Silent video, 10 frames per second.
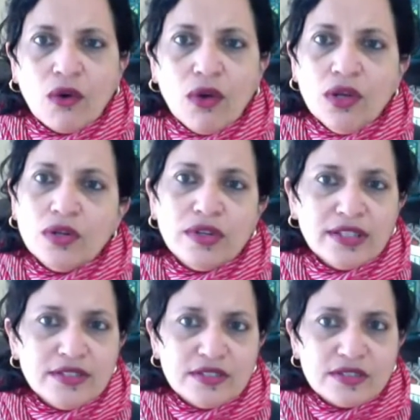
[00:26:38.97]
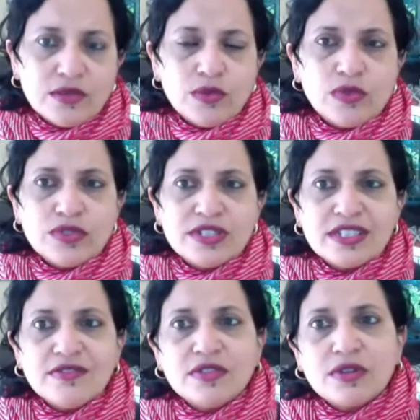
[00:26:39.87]
All who register will
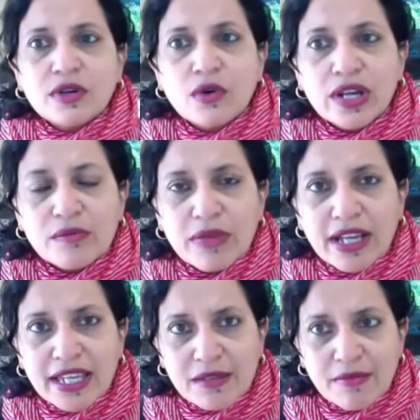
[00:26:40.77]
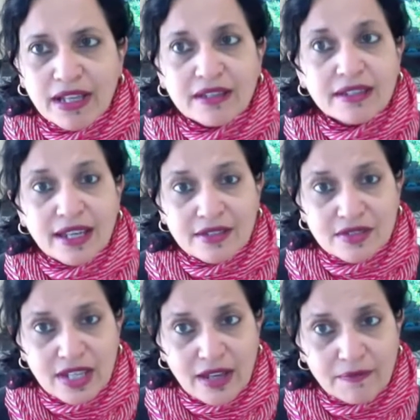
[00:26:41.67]
receive the recording by email the
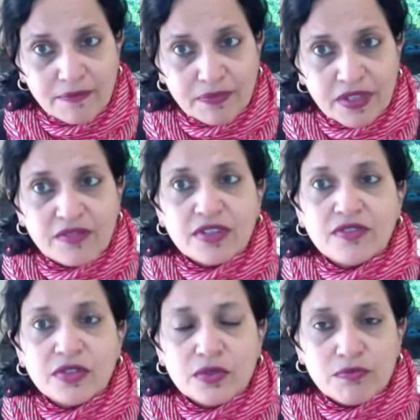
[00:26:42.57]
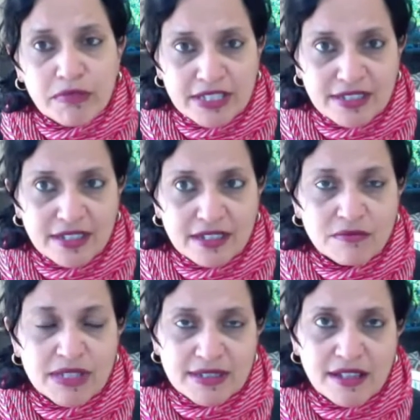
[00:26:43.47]
next day. Even if you miss
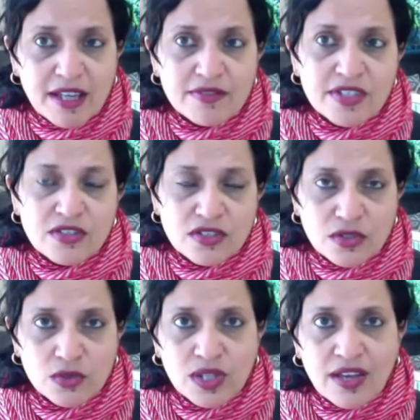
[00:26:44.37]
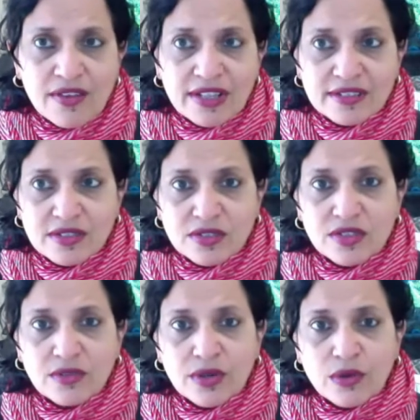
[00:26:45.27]
the live session, you will have access to
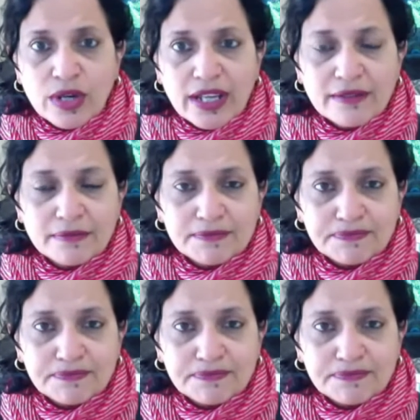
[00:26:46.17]
the recording.